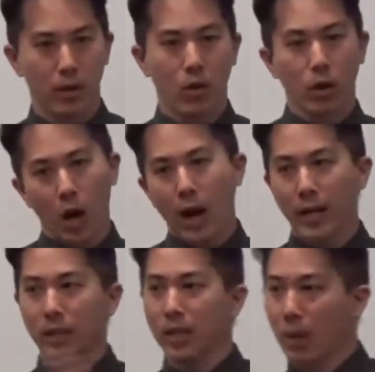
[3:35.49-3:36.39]
or got
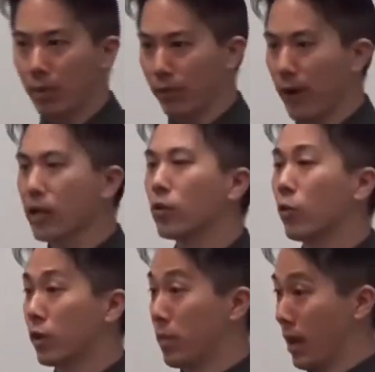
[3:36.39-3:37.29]
into that profession
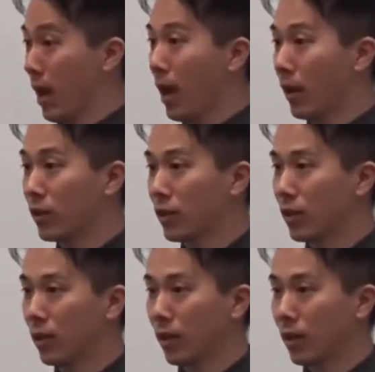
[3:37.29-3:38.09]
was because